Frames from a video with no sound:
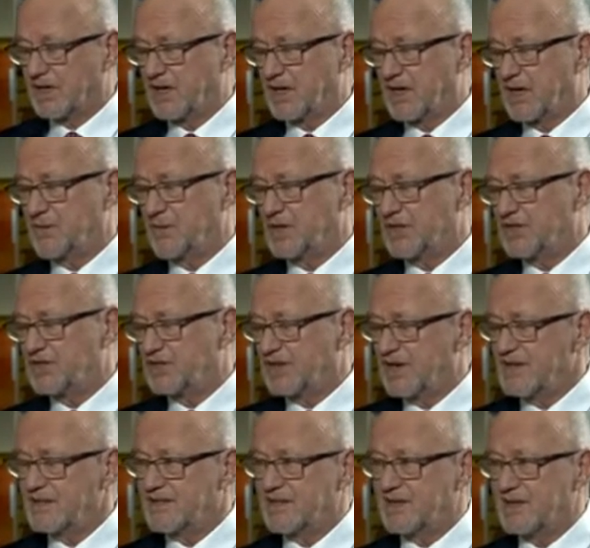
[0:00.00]
which
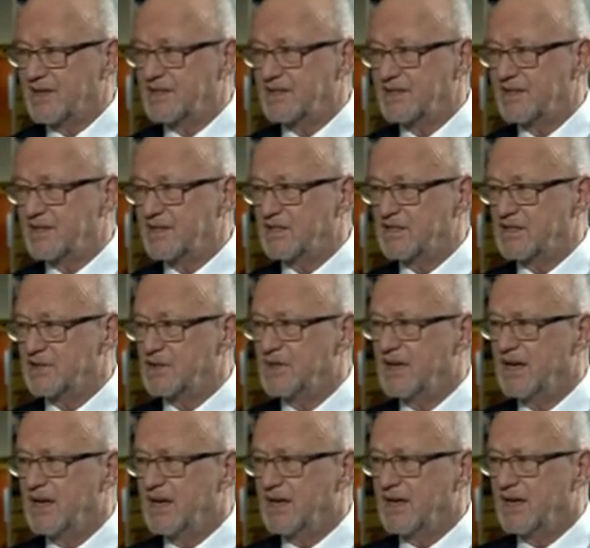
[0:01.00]
translated into
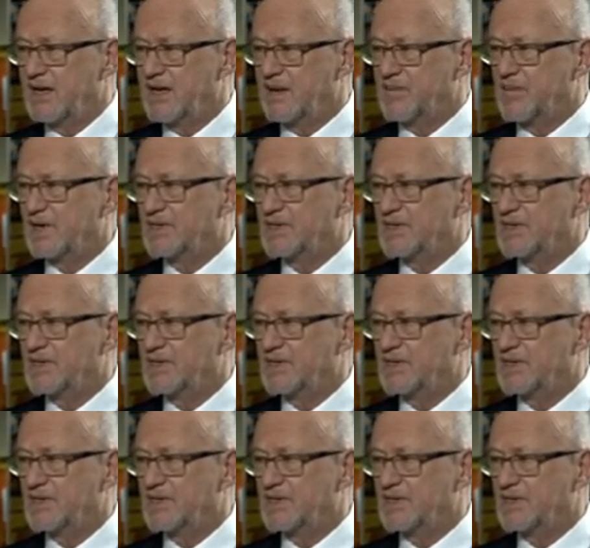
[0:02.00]
about